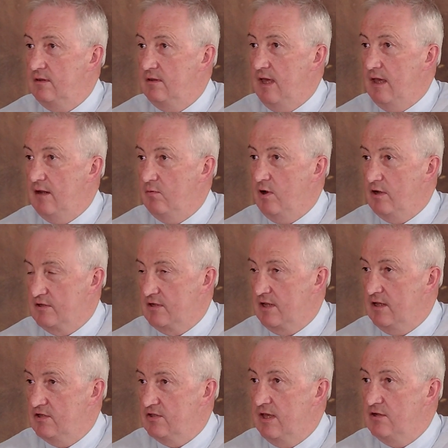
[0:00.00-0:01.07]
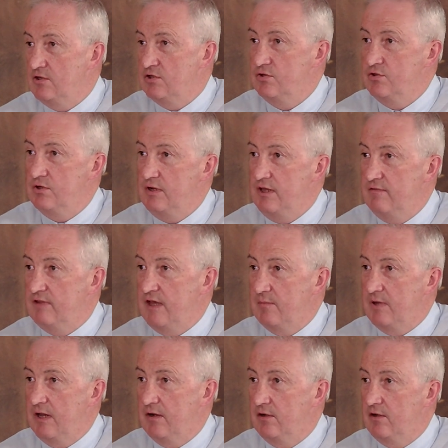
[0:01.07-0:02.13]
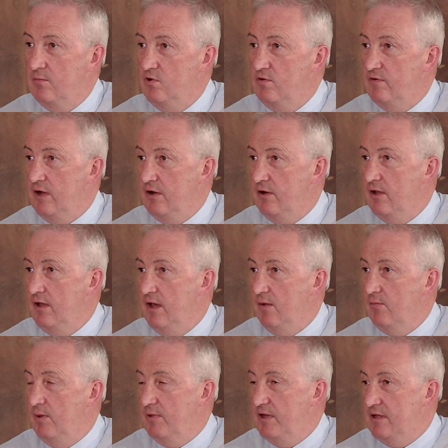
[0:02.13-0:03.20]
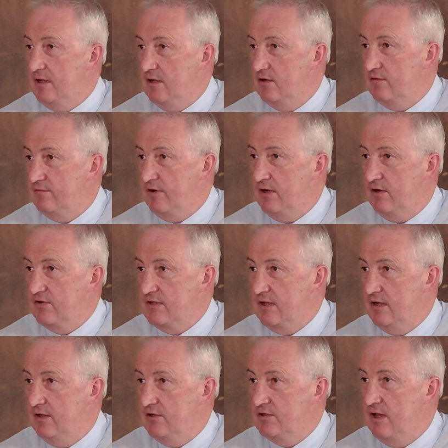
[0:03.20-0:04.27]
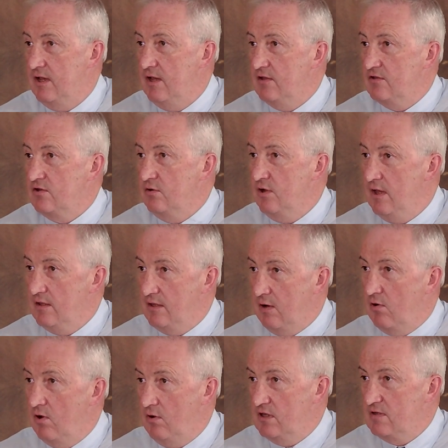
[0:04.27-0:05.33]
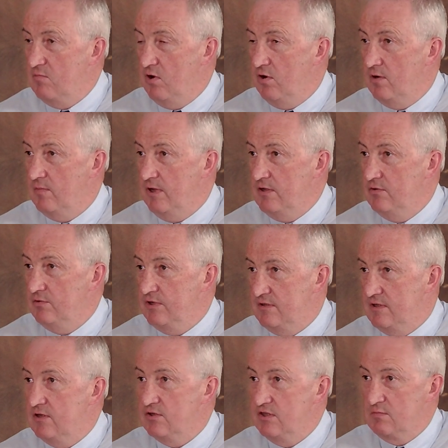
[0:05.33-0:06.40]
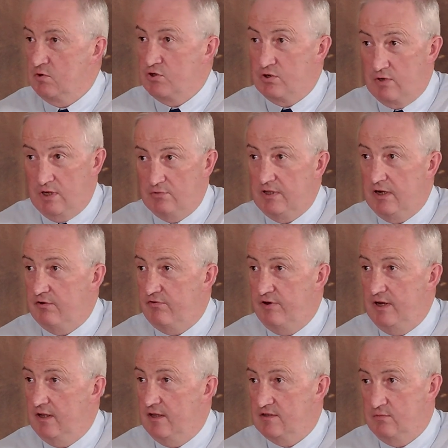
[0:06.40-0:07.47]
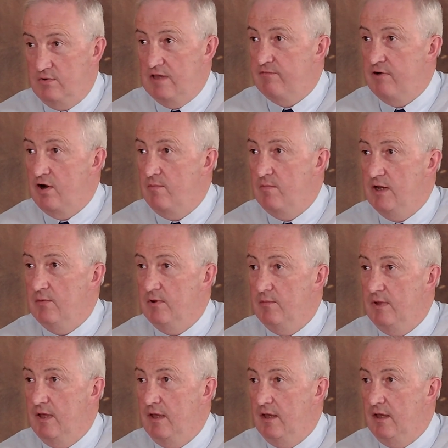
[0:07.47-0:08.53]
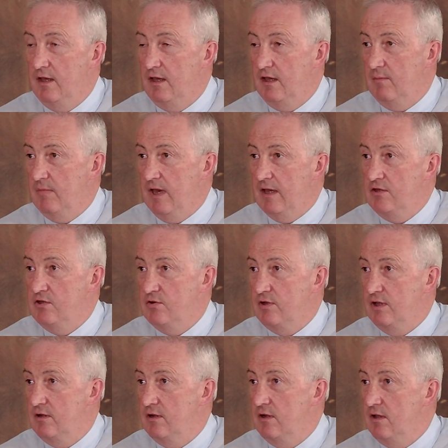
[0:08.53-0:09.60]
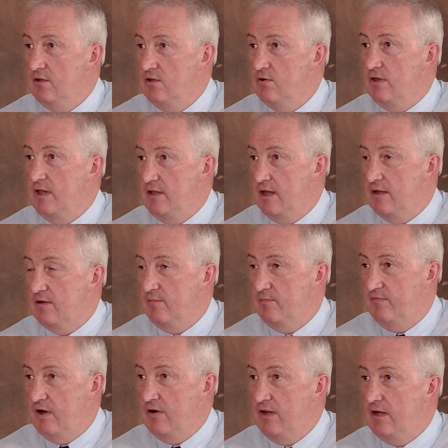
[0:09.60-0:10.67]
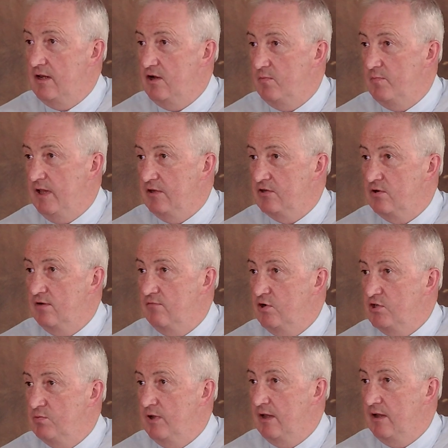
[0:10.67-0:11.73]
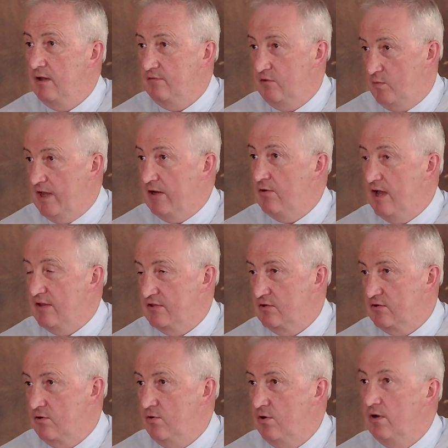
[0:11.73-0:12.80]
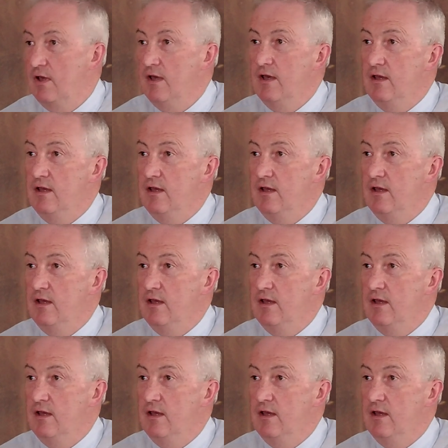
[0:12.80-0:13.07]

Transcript: And what stage then should you leave that paddock and move on and maybe take it out for hair silage? So they're all small, minute decisions, but you're out there 3 days a week, very minimum, and you can get a very clear picture of the way grass is growing.